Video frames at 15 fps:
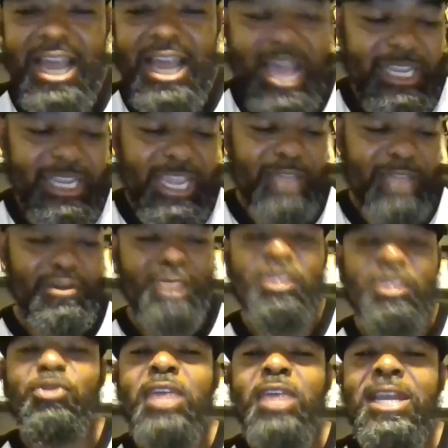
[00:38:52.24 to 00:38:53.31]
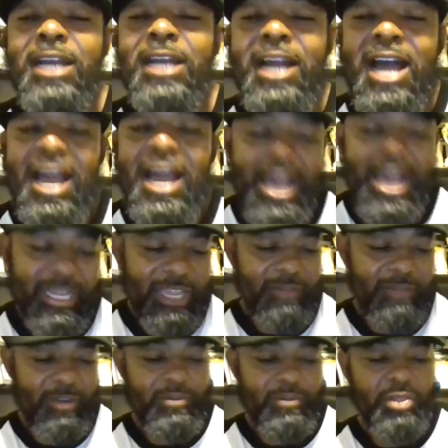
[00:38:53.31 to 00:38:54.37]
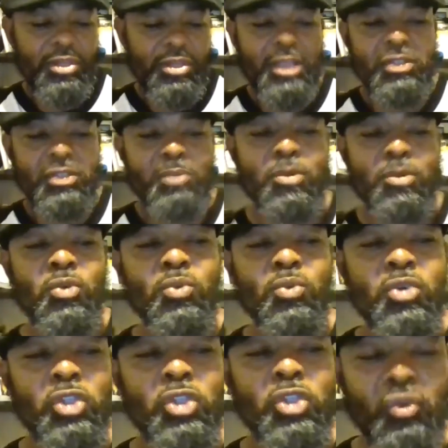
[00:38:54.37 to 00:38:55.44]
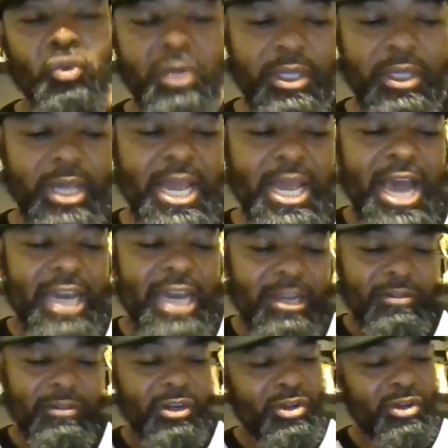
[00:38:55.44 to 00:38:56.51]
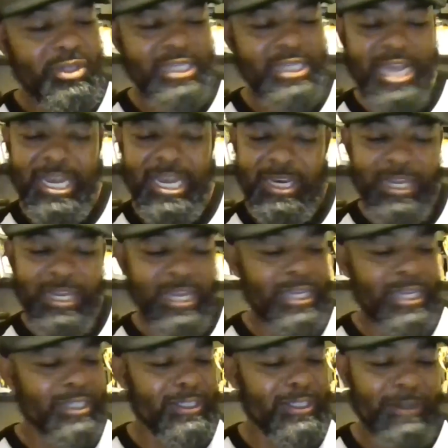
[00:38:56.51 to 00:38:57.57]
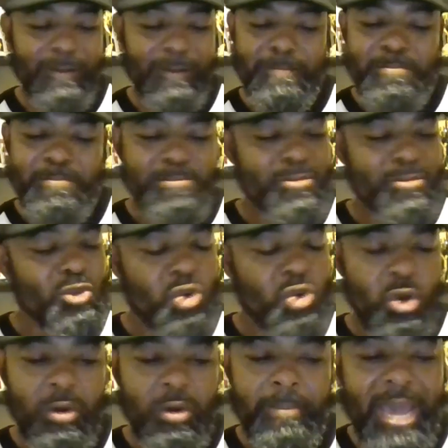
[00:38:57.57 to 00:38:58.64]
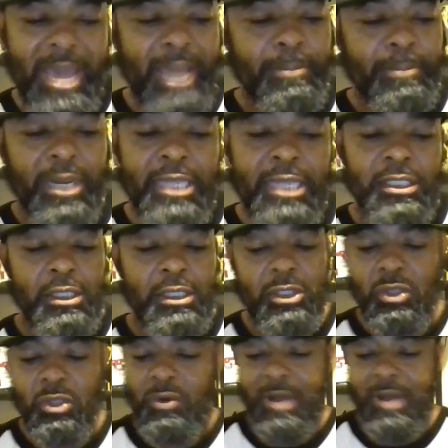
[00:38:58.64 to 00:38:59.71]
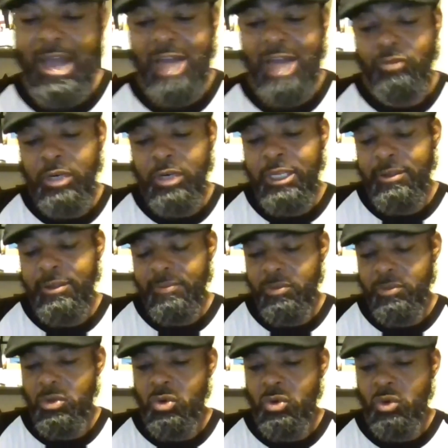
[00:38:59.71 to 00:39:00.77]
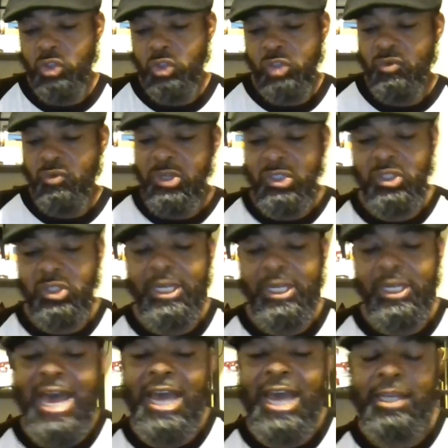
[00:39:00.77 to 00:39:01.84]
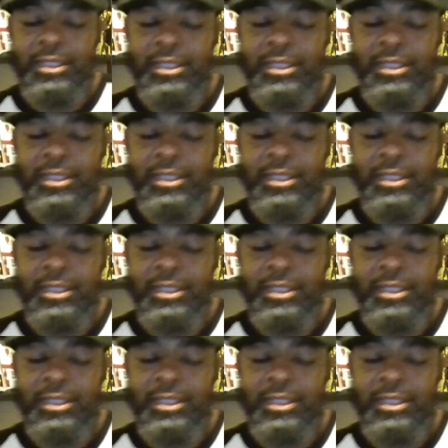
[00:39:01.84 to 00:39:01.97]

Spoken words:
I gave everything. I gave everything to Myrtlewood Street. I never looked at it as, a bad place until I really, surrendered to God.